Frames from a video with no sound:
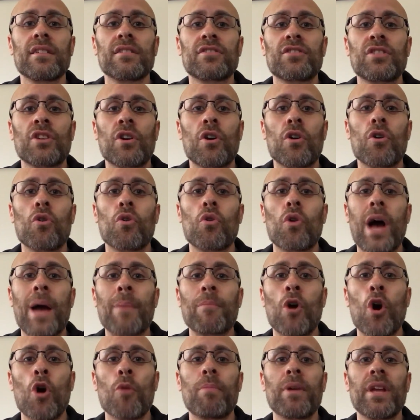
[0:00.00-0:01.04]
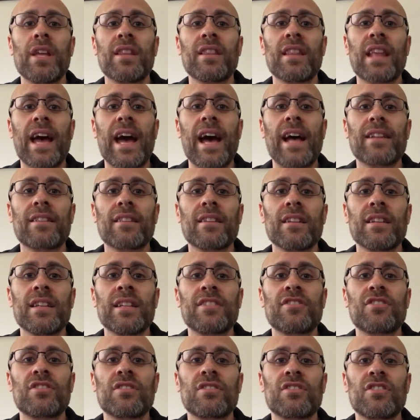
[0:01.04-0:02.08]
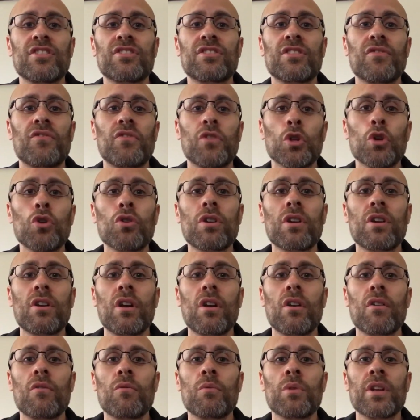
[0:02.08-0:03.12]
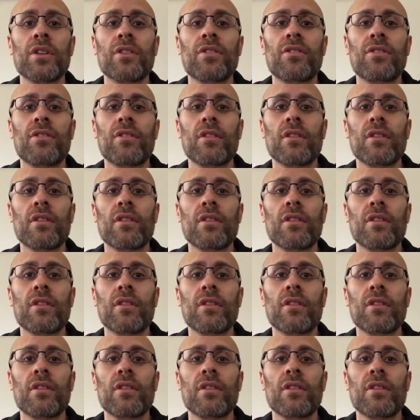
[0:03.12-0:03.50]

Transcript: so I'm hoping that it's just a fluke with,